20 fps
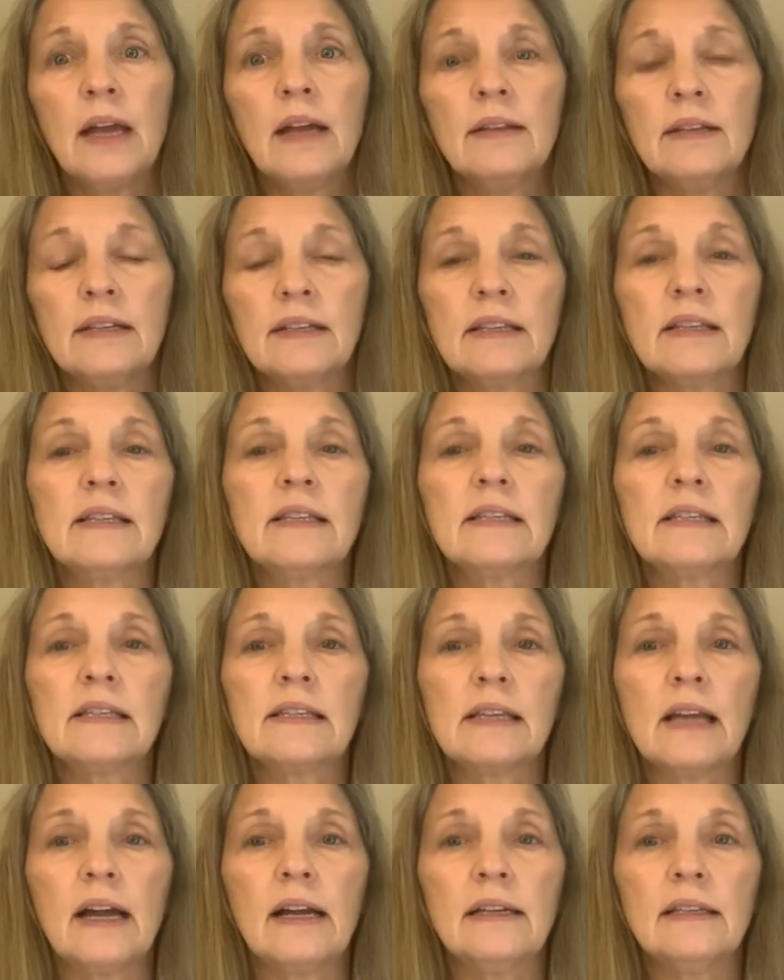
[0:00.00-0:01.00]
This is a
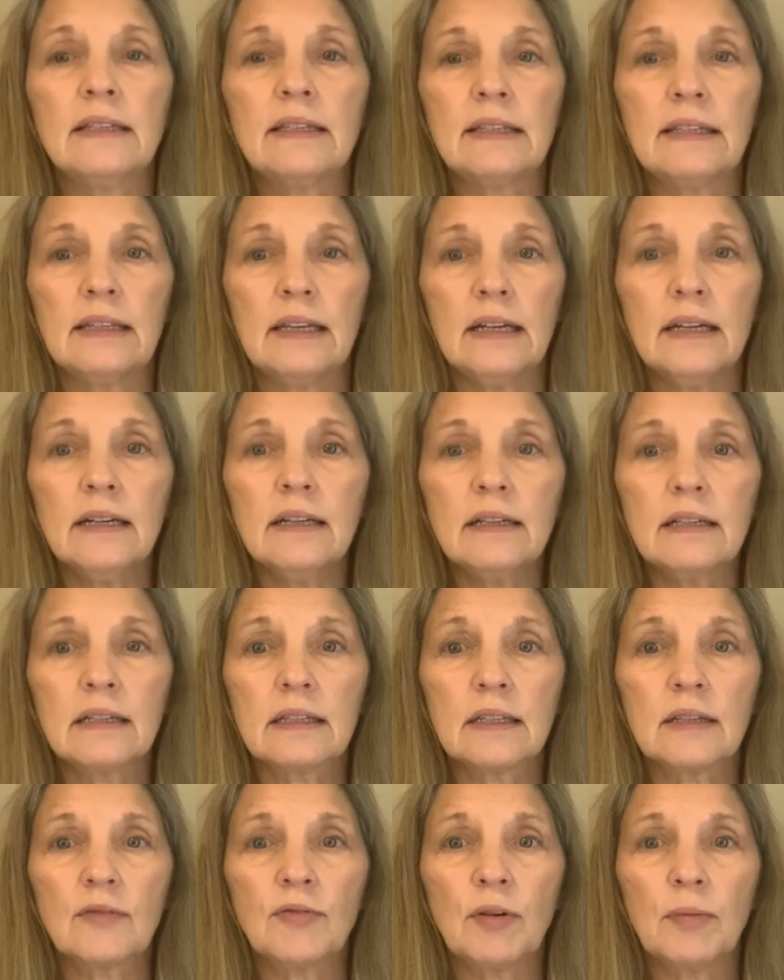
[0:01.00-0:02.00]
size
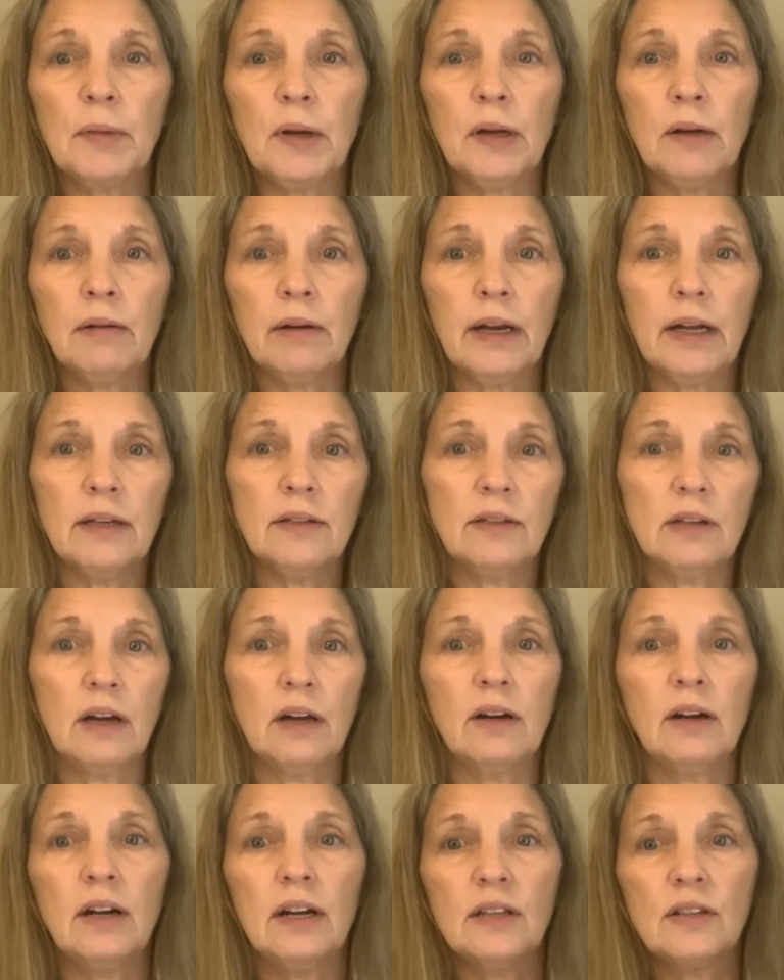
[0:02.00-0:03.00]
6 for my
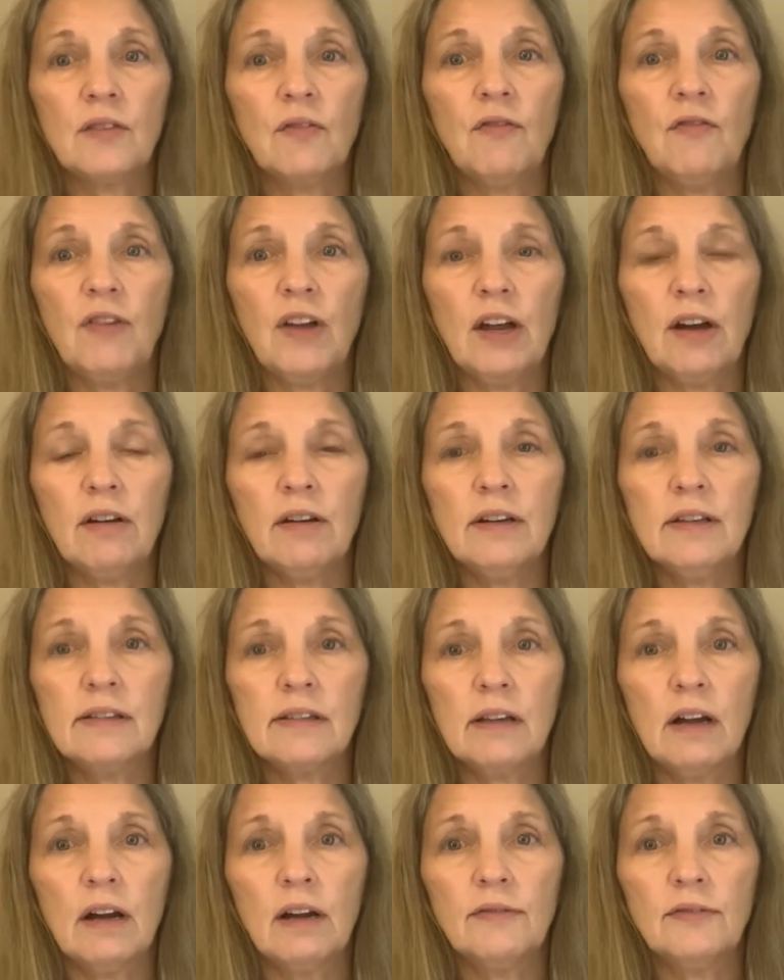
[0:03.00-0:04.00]
granddaughter. It's very
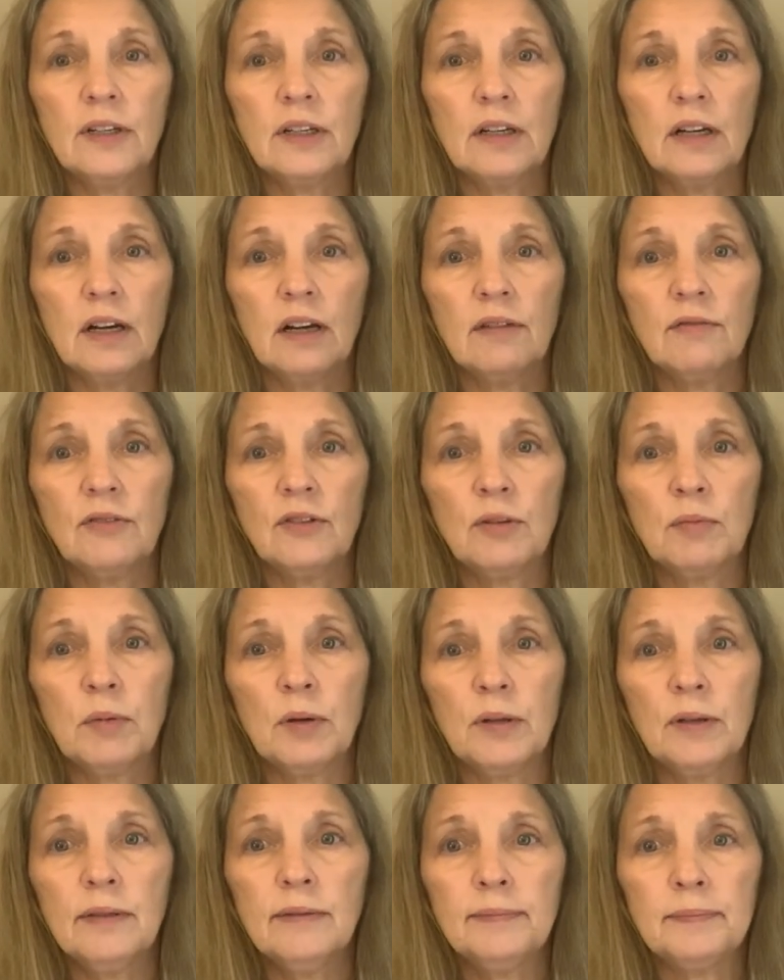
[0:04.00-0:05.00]
soft and
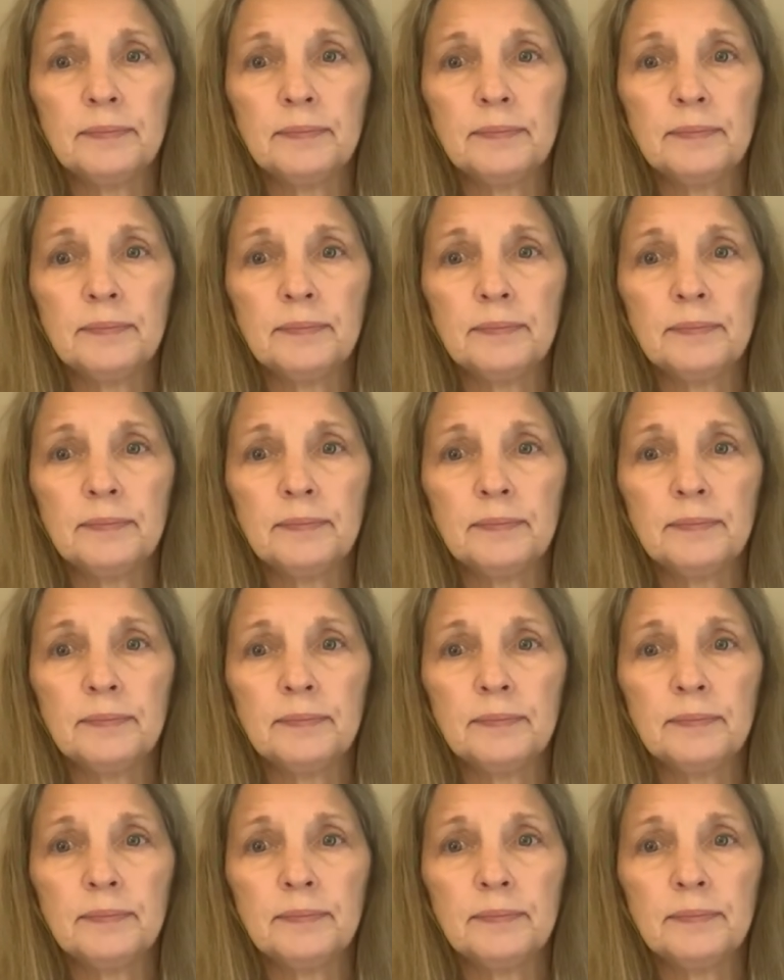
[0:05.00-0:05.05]
comfortable.